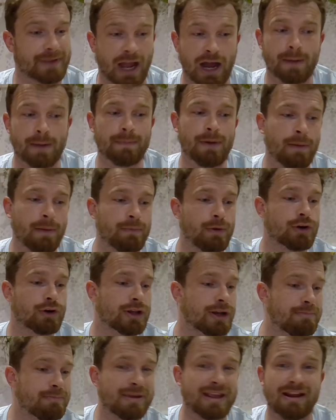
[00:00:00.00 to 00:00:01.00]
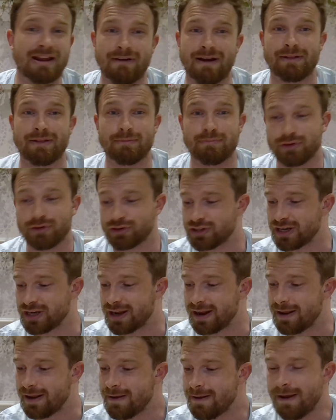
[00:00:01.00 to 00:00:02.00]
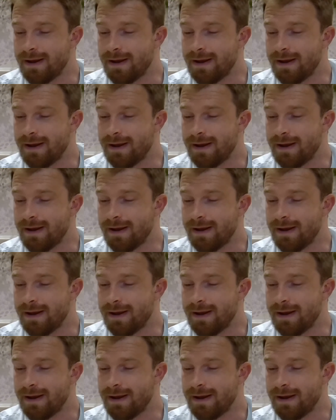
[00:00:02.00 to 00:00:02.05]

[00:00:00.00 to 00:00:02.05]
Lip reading: I'm not going to beat around the bush here.